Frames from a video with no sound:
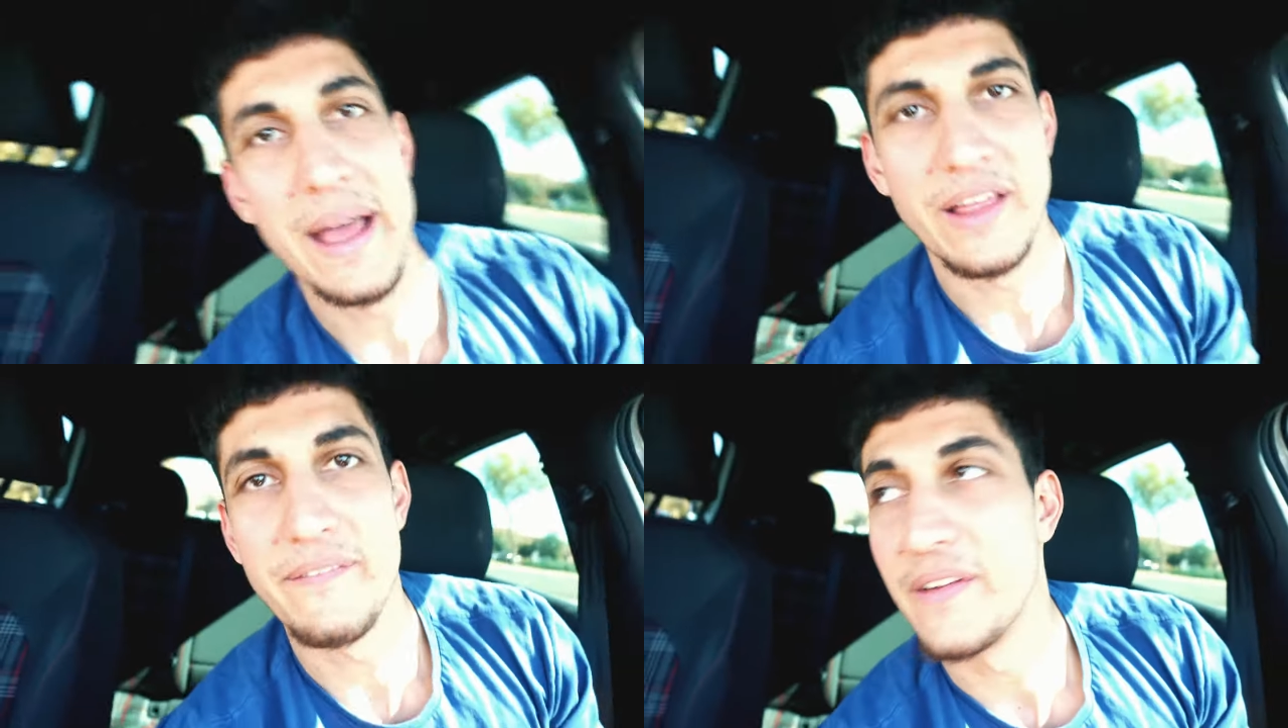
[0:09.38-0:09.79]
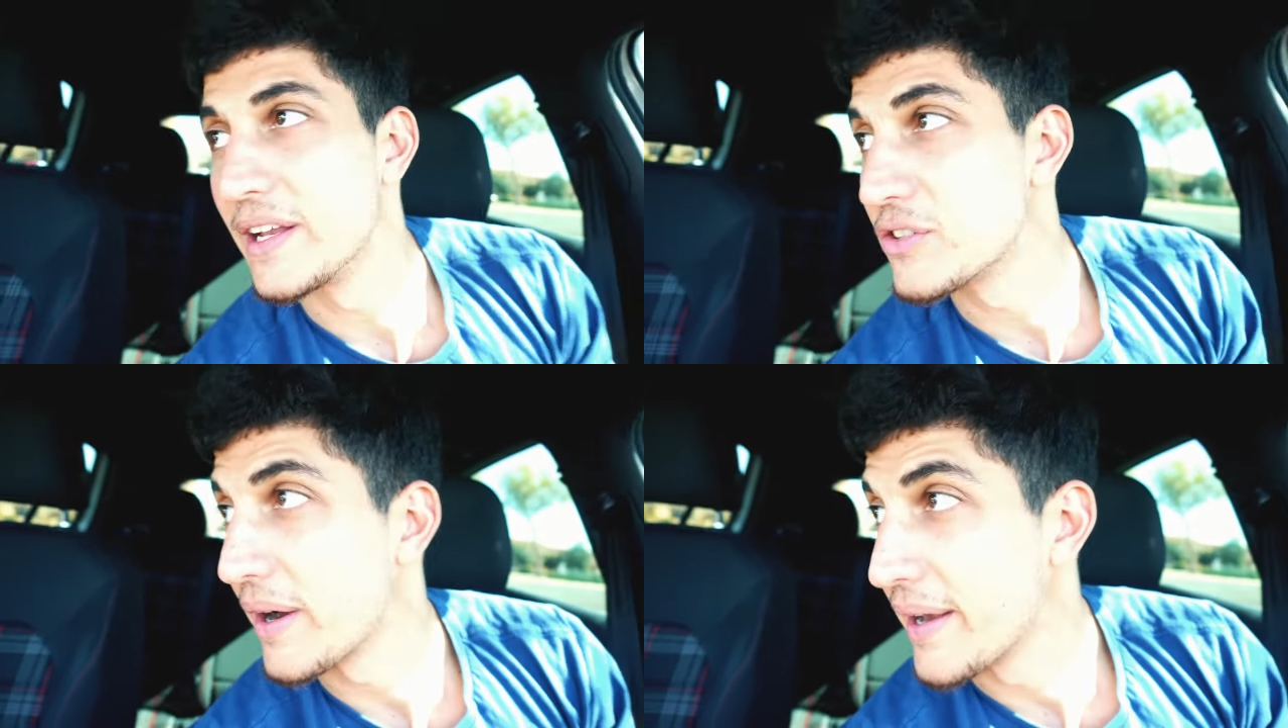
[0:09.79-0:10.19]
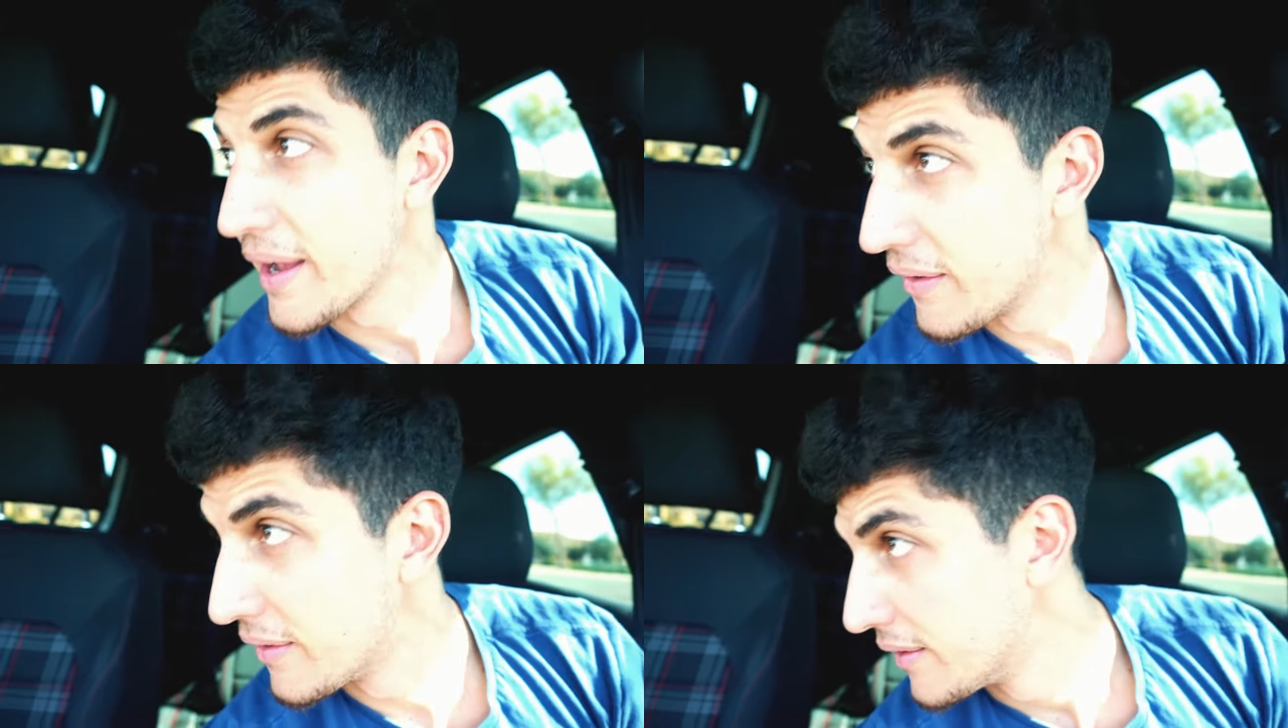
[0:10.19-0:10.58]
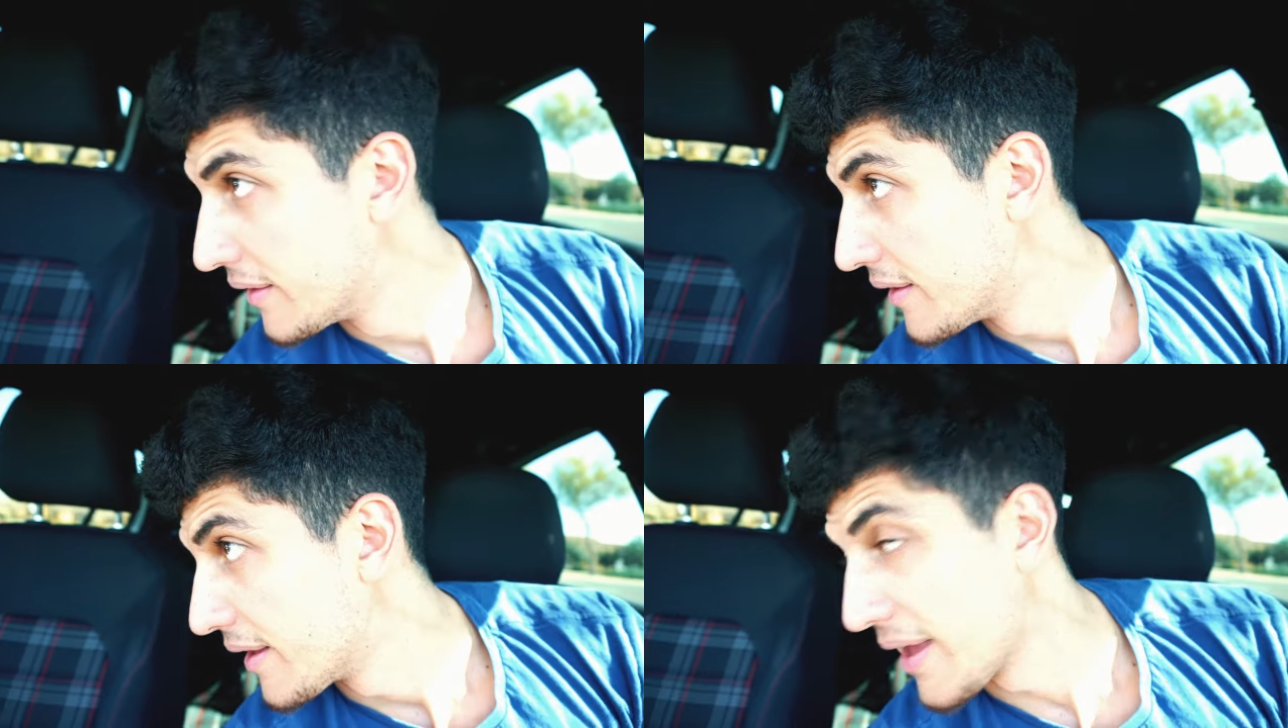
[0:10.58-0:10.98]
L A Fitness right now,
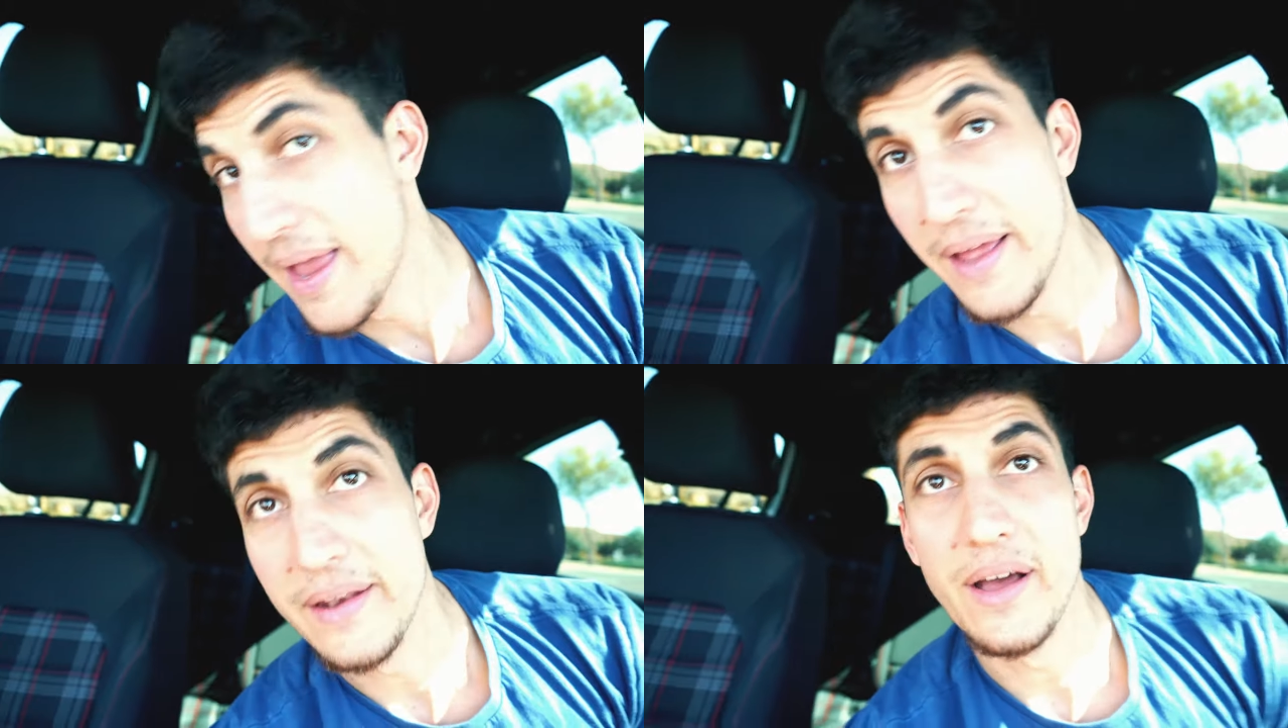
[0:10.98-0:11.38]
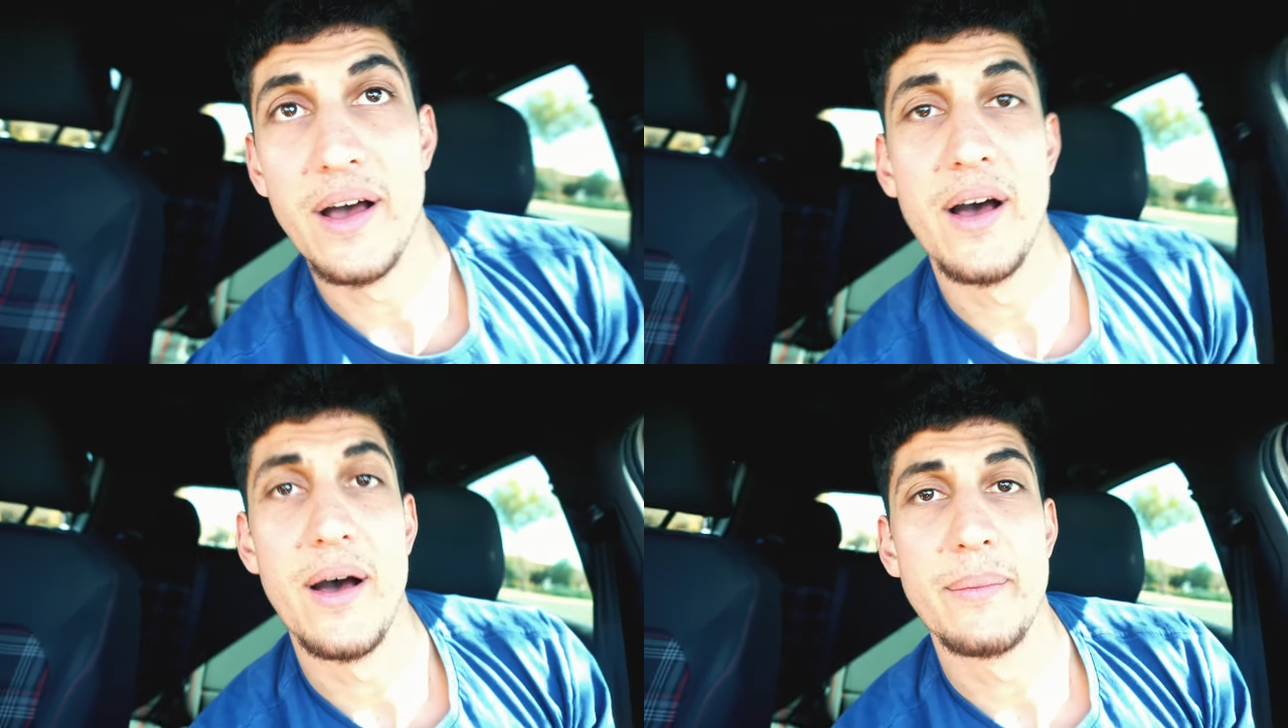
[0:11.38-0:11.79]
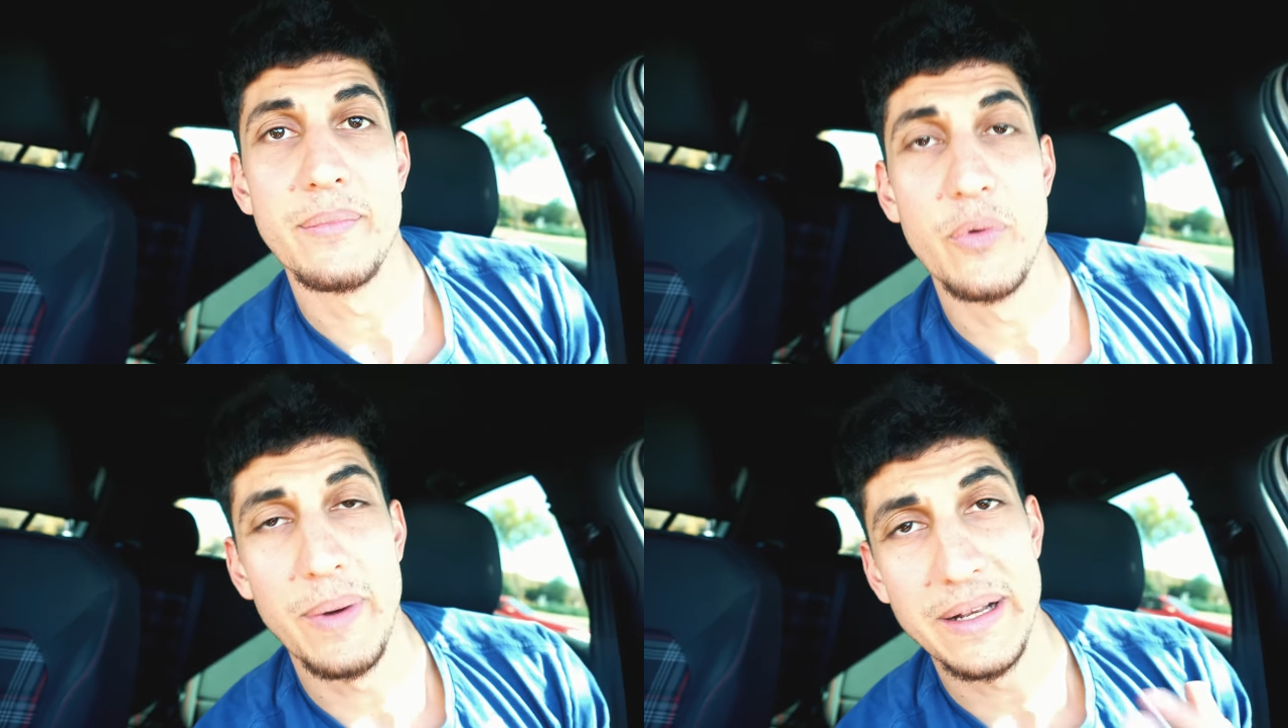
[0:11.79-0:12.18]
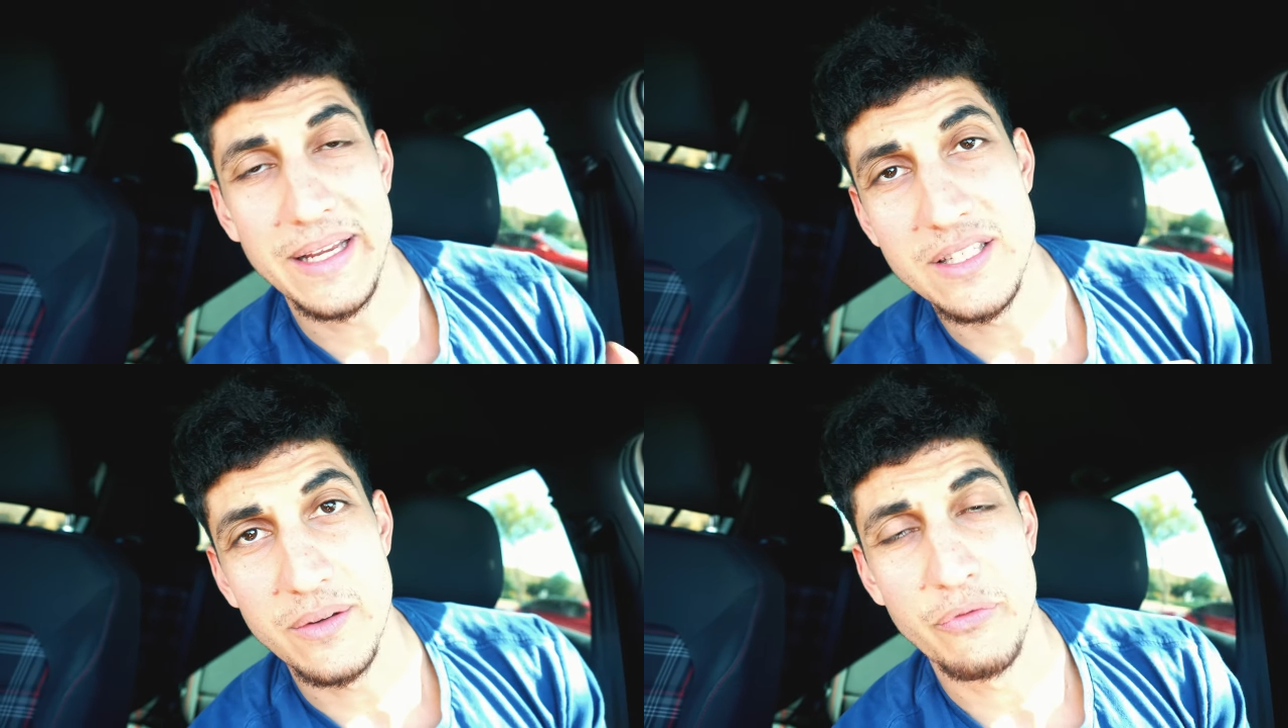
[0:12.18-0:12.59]
and uh, we're about to
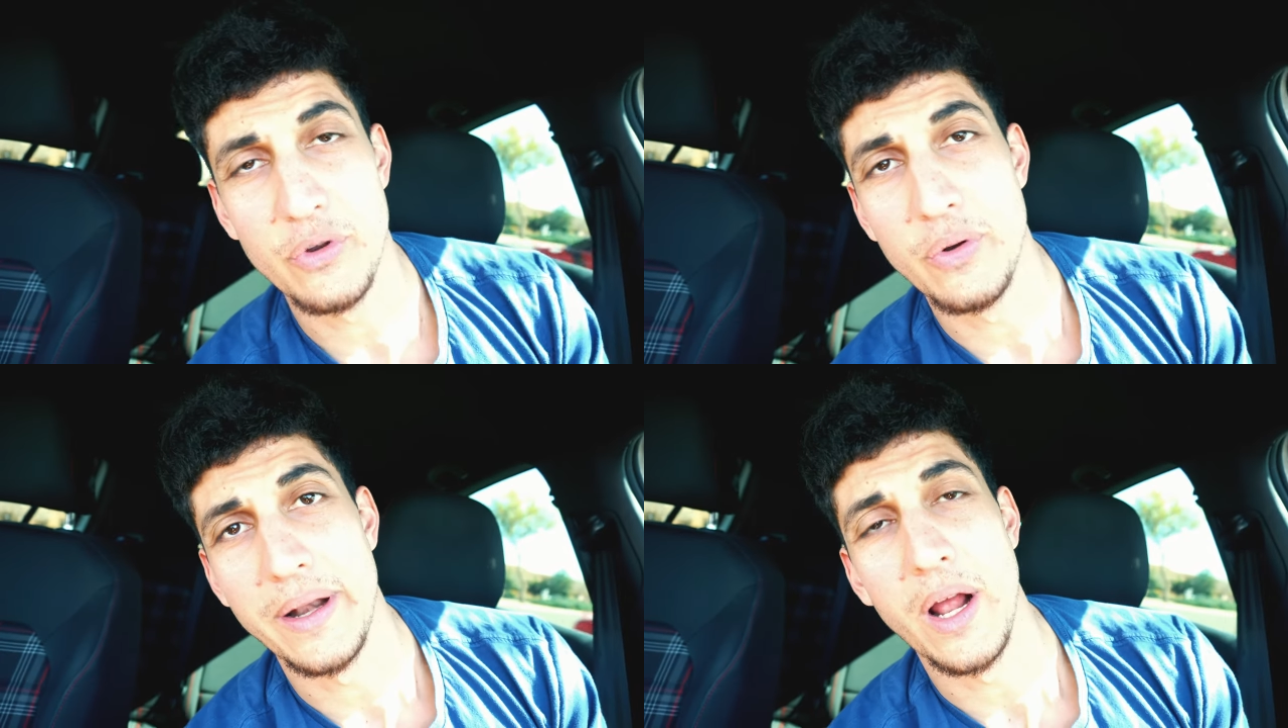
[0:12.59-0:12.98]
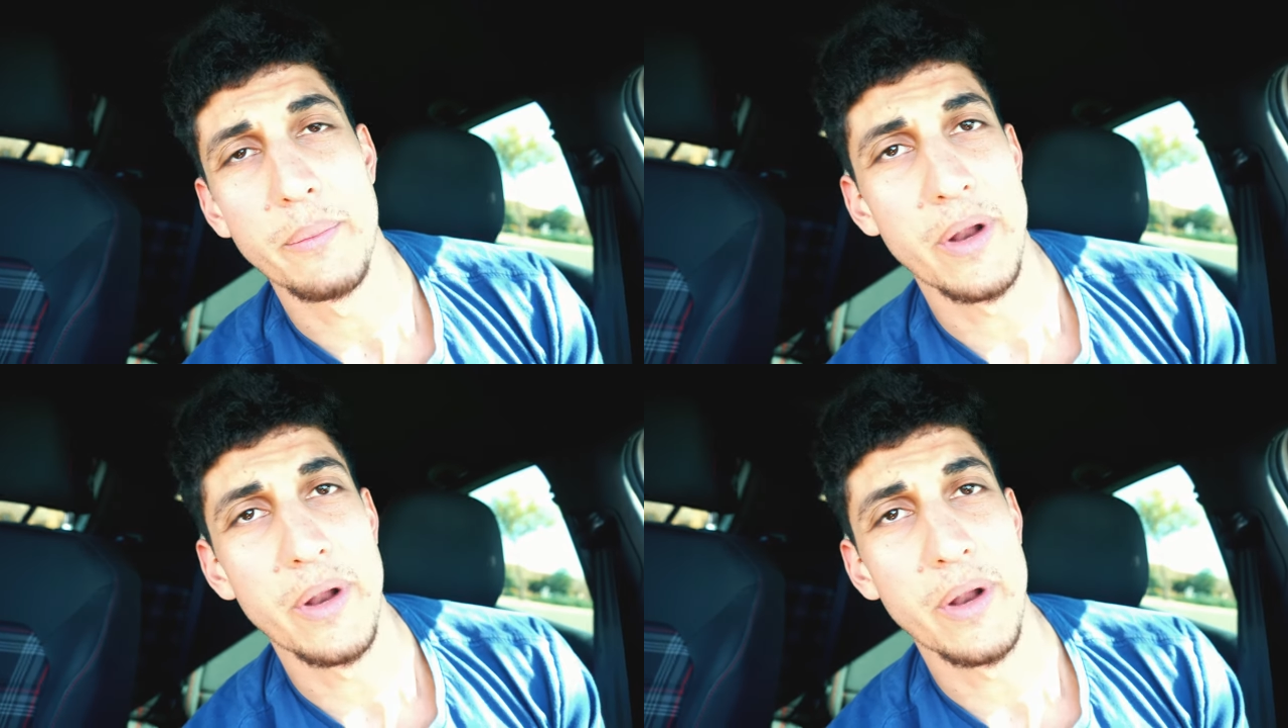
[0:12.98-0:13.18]
get some food right now.